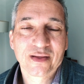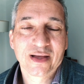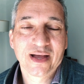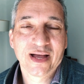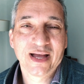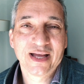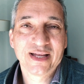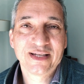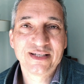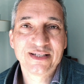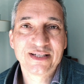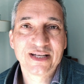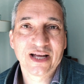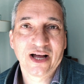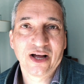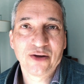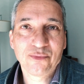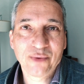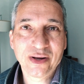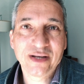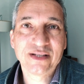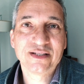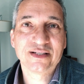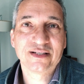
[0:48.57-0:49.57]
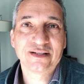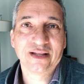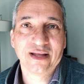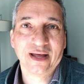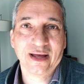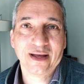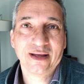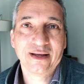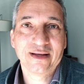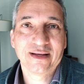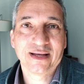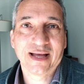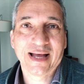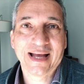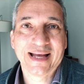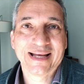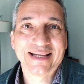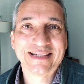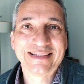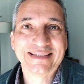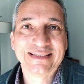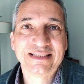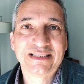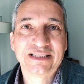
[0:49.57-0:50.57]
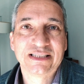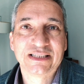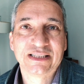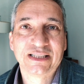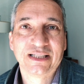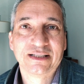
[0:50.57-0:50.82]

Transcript: And I went there and